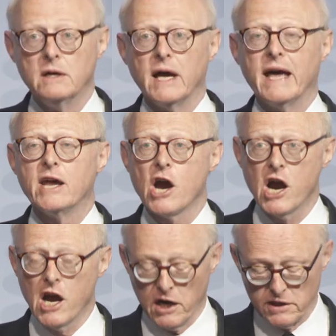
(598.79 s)
and
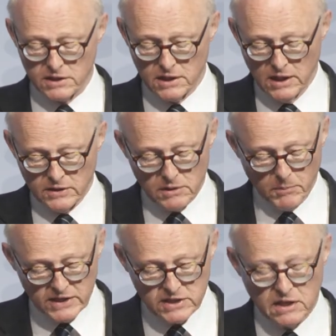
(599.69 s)
heard
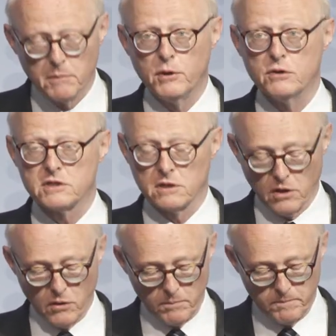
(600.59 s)
domestic abuse at
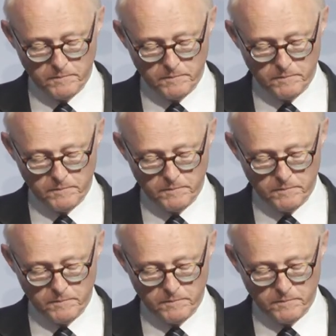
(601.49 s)
home,